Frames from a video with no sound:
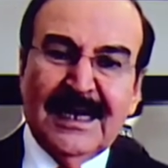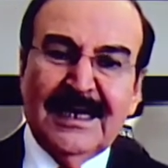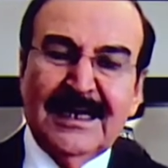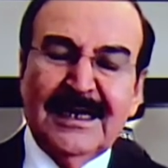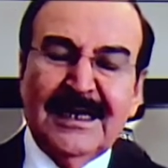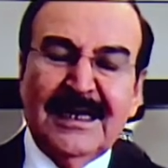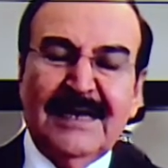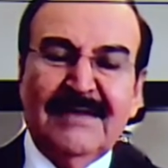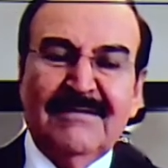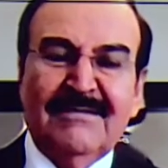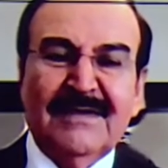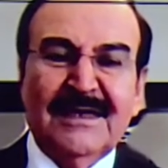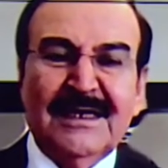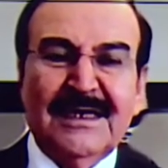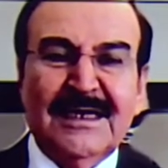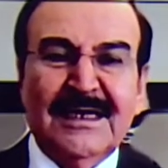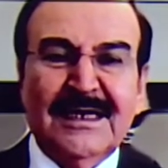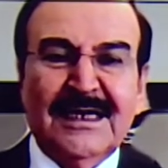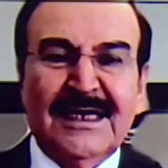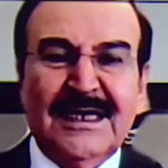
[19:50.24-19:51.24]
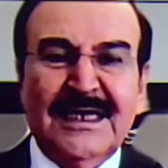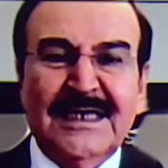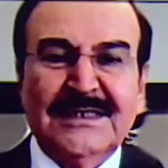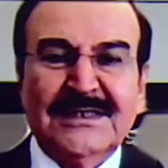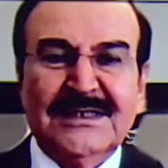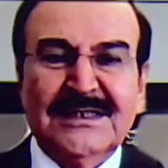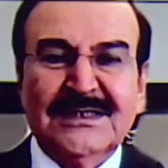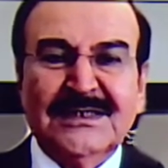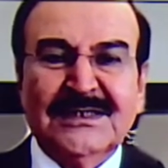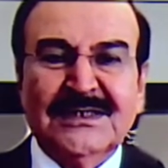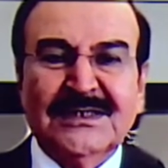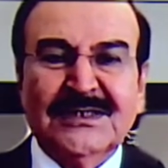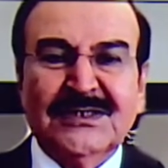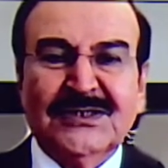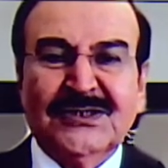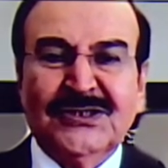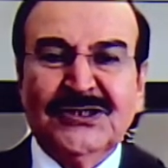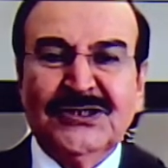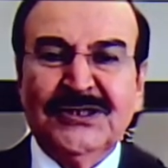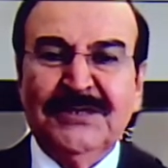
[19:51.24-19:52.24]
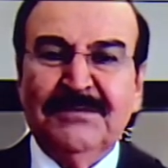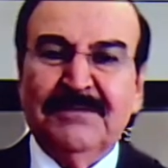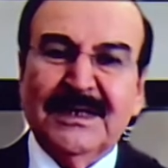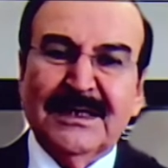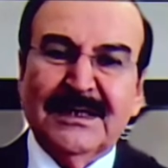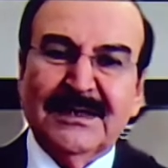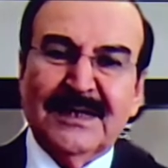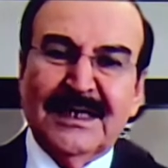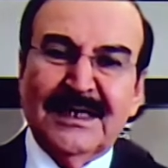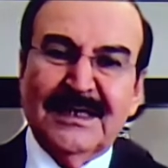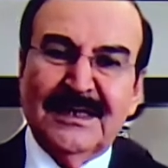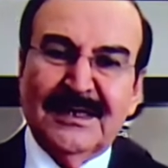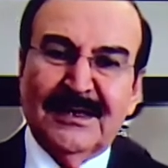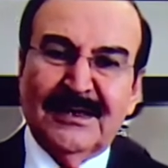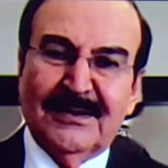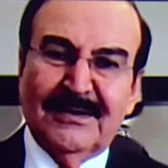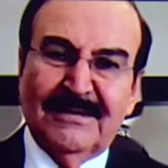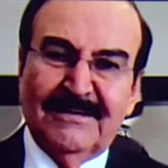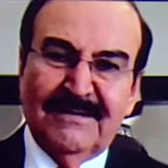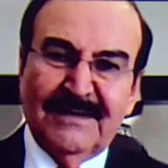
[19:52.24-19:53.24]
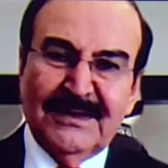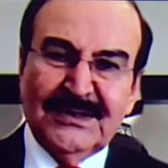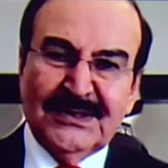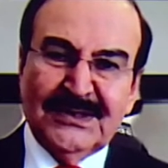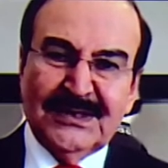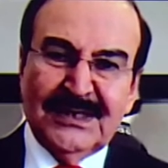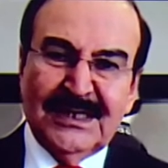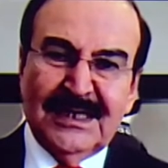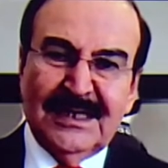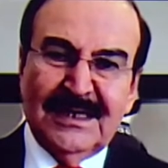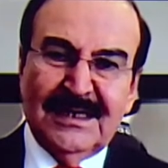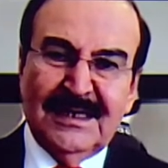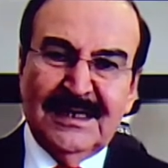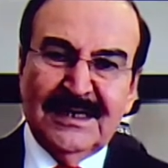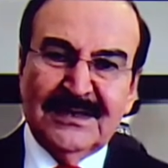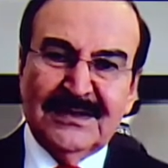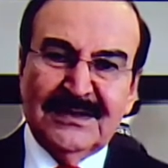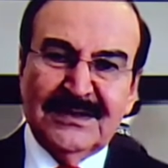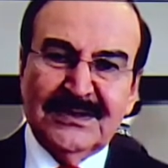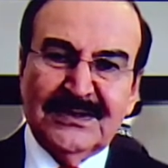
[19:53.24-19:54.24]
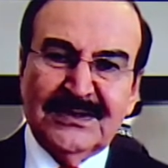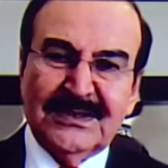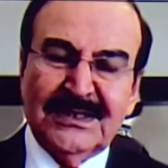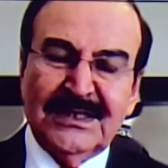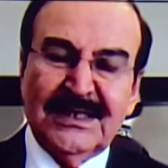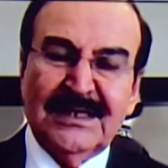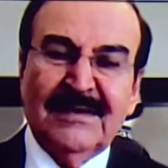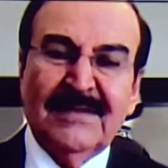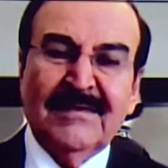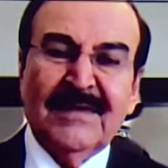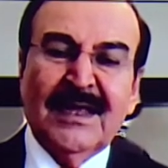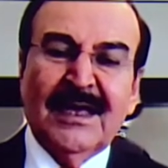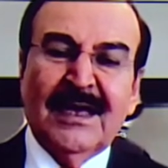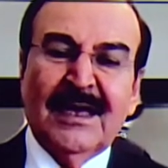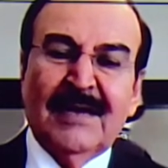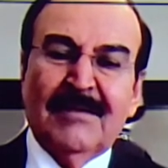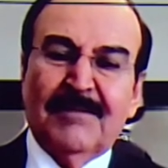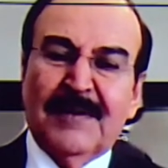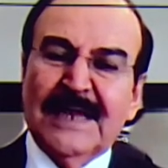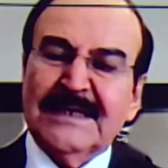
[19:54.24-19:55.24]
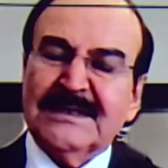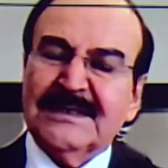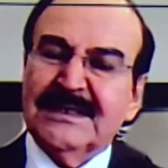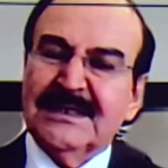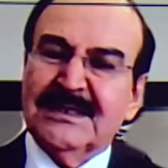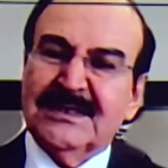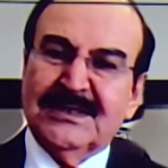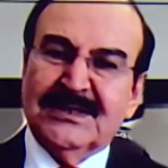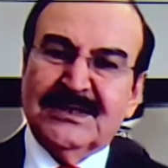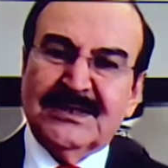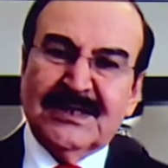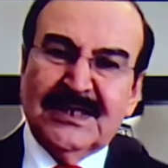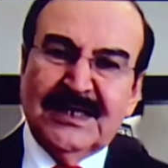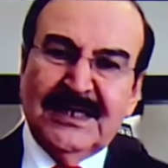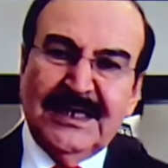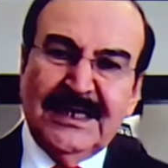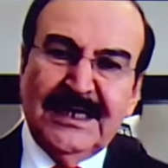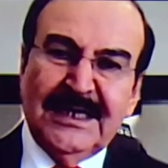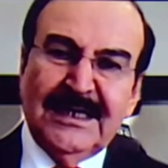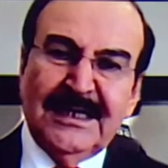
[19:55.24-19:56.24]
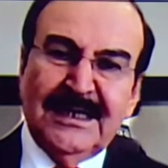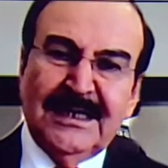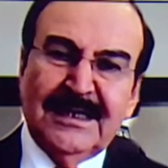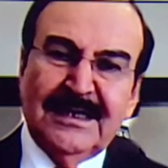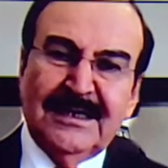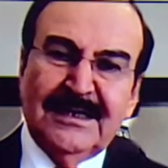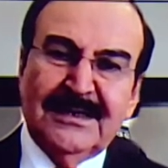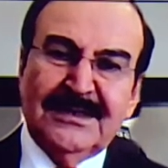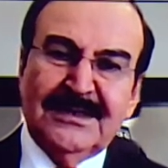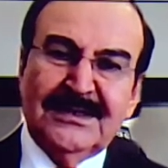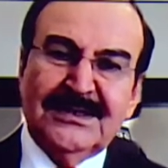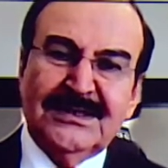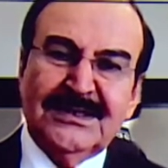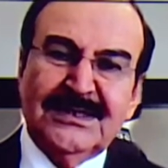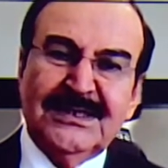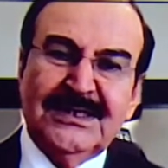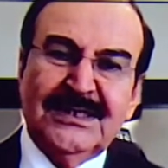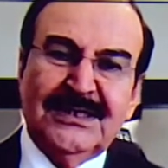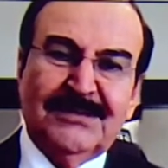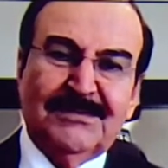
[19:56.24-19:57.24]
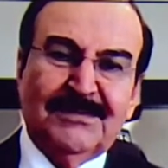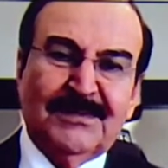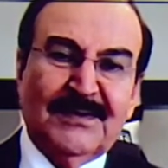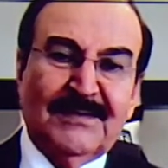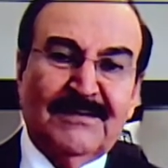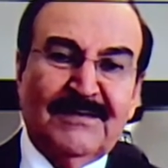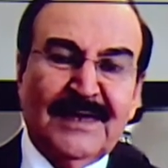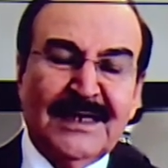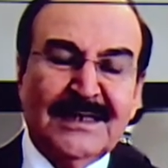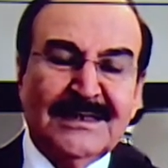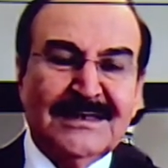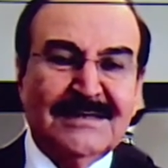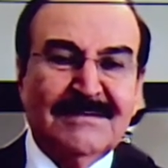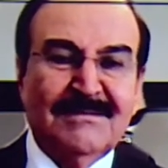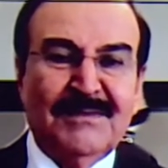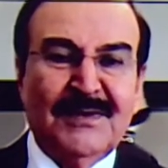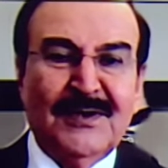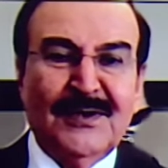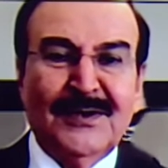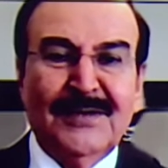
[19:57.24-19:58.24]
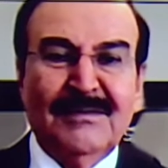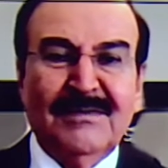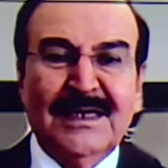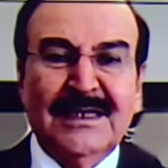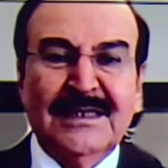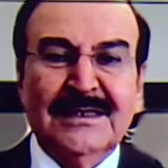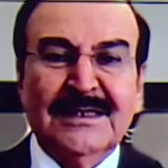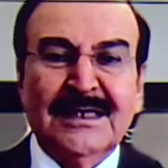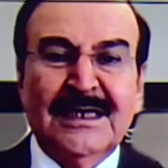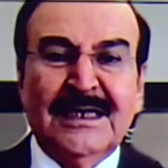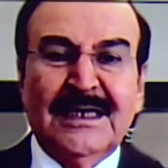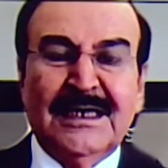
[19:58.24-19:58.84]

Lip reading: And even in cases it's cheaper than the conventional electricity. plus it is clean energy, it provides employment,